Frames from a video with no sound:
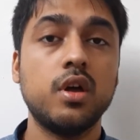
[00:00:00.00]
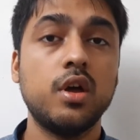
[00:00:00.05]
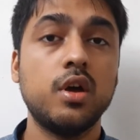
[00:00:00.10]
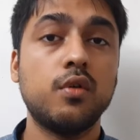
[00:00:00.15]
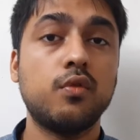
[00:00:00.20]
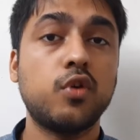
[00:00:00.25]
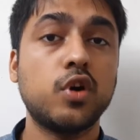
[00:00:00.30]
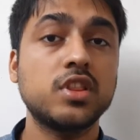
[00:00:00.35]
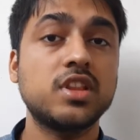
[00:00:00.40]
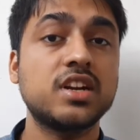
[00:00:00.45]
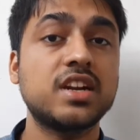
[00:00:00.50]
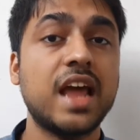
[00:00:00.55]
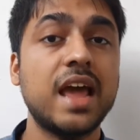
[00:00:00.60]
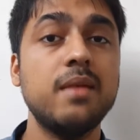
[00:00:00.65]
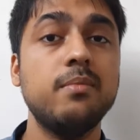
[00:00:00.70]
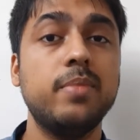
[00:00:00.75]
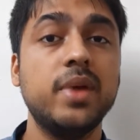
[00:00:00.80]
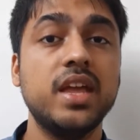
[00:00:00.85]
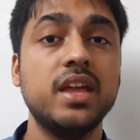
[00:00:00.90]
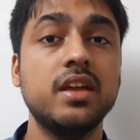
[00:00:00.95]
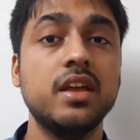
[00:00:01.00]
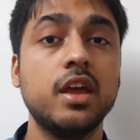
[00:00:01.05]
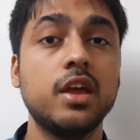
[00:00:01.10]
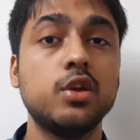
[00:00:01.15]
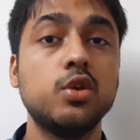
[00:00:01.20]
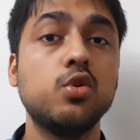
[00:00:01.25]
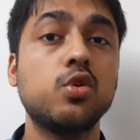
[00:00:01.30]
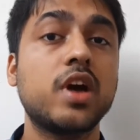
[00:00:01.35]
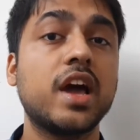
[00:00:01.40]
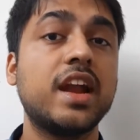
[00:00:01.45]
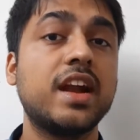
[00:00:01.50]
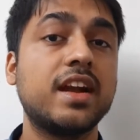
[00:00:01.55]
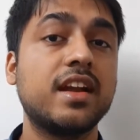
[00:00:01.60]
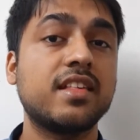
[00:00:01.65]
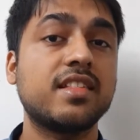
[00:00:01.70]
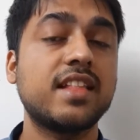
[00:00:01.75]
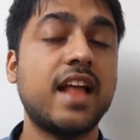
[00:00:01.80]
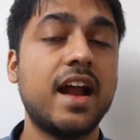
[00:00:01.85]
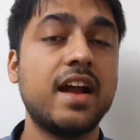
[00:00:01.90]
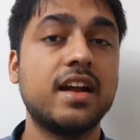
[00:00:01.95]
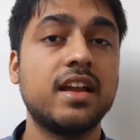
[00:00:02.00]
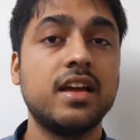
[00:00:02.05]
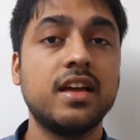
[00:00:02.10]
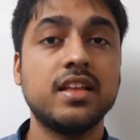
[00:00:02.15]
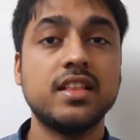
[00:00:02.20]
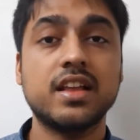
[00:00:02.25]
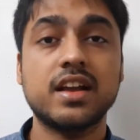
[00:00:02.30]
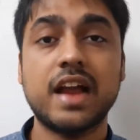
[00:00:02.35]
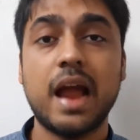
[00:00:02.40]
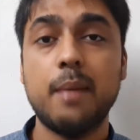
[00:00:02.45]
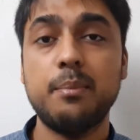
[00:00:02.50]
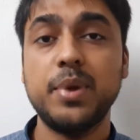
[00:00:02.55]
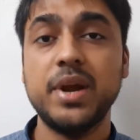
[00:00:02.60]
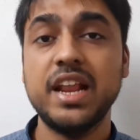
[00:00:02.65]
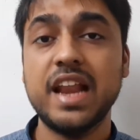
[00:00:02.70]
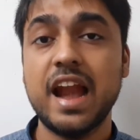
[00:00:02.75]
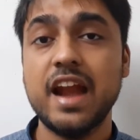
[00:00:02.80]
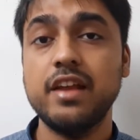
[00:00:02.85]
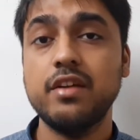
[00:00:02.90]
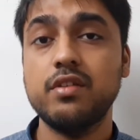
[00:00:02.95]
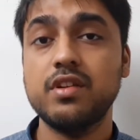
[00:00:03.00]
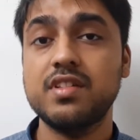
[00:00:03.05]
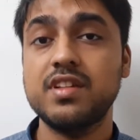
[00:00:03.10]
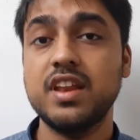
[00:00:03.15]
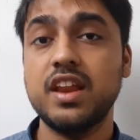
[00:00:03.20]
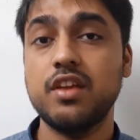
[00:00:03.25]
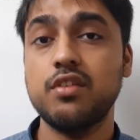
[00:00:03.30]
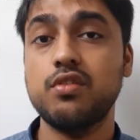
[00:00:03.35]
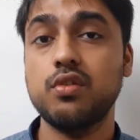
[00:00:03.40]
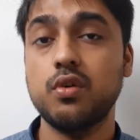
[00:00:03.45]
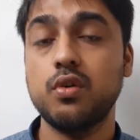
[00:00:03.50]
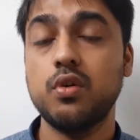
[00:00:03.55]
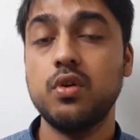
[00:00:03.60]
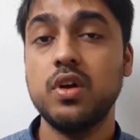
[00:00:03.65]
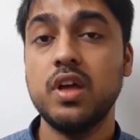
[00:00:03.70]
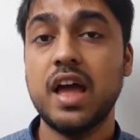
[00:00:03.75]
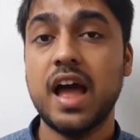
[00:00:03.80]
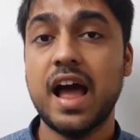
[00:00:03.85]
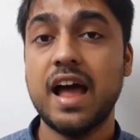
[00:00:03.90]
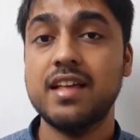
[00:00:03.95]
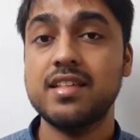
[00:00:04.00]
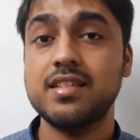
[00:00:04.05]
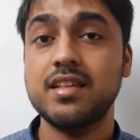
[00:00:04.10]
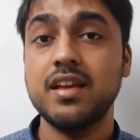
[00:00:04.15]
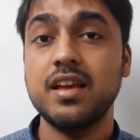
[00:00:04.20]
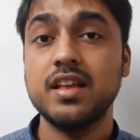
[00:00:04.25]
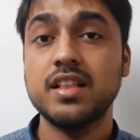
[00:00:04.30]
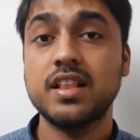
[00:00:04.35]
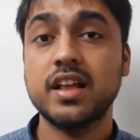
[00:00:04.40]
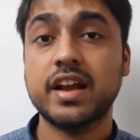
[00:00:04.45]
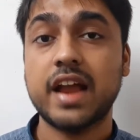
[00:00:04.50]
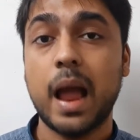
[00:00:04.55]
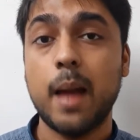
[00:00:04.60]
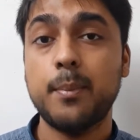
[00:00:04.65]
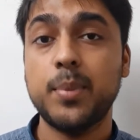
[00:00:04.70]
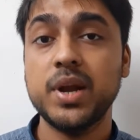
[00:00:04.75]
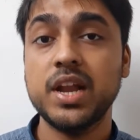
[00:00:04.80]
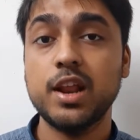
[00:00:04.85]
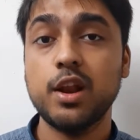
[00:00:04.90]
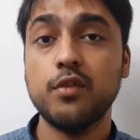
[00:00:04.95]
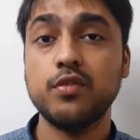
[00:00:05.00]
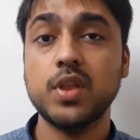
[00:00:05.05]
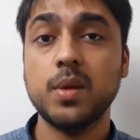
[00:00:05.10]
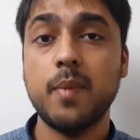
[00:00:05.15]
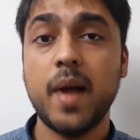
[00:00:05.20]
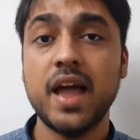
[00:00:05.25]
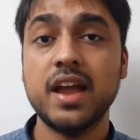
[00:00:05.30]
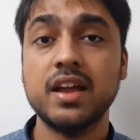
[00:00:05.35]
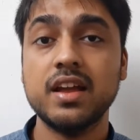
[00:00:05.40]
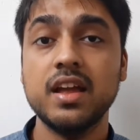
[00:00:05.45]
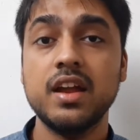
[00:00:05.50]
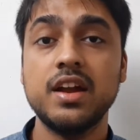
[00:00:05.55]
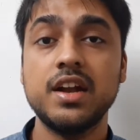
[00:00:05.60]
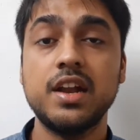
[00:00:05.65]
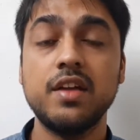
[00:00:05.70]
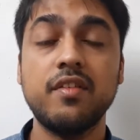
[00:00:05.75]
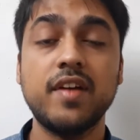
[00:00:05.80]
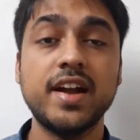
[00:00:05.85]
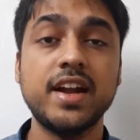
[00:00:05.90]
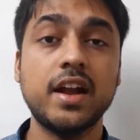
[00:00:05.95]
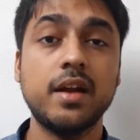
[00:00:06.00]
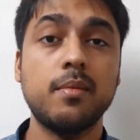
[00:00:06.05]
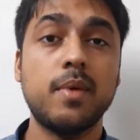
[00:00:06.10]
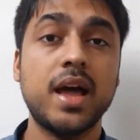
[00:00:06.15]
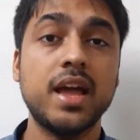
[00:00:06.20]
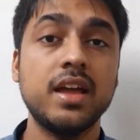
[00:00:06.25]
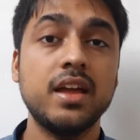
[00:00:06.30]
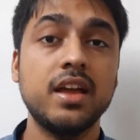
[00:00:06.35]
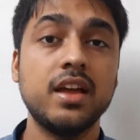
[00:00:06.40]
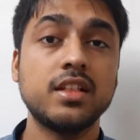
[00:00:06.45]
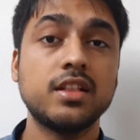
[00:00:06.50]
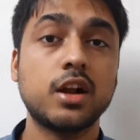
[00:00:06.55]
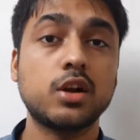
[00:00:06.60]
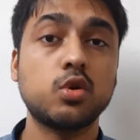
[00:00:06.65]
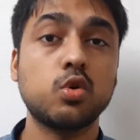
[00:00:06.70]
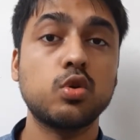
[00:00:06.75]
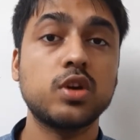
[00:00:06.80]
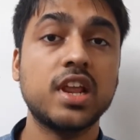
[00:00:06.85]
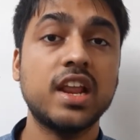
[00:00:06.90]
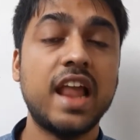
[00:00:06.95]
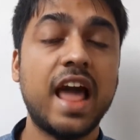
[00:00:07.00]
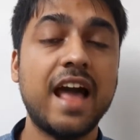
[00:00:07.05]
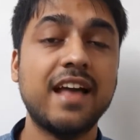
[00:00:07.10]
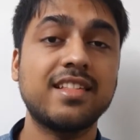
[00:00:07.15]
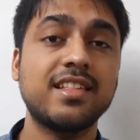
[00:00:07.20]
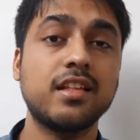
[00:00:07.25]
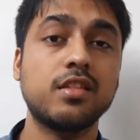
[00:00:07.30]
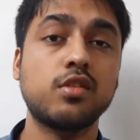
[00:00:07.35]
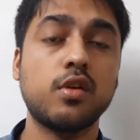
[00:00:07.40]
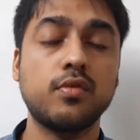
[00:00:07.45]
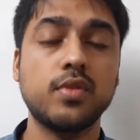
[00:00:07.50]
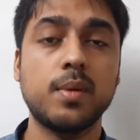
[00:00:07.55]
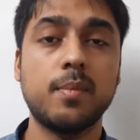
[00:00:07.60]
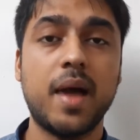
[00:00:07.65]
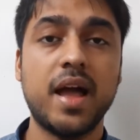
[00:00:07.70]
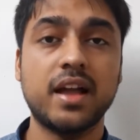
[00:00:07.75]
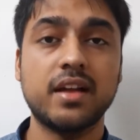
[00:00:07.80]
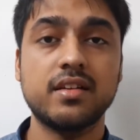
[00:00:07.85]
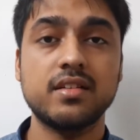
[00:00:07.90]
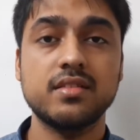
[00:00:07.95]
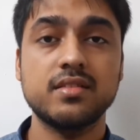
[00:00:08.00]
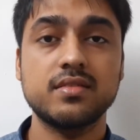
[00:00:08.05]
For the time being, you can understand the capital adequacy ratio as the capital of the bank divided by the total assets of the bank.